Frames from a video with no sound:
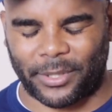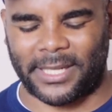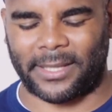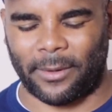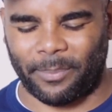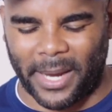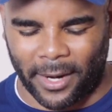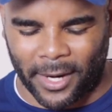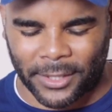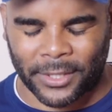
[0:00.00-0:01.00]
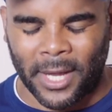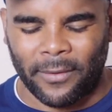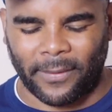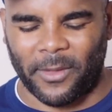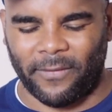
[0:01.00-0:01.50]
protect their parents
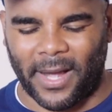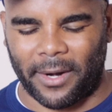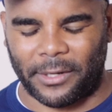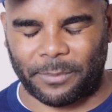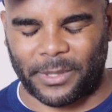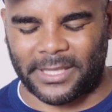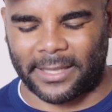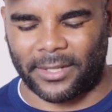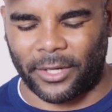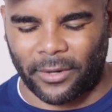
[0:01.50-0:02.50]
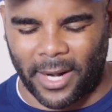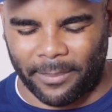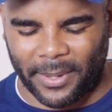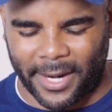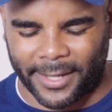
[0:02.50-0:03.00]
from the virus, protect their
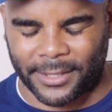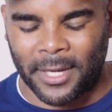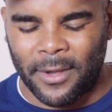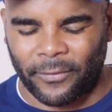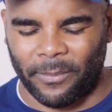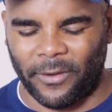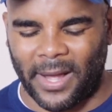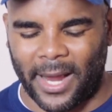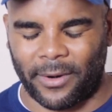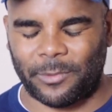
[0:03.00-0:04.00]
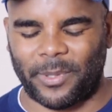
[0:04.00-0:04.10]
grandparents from the virus,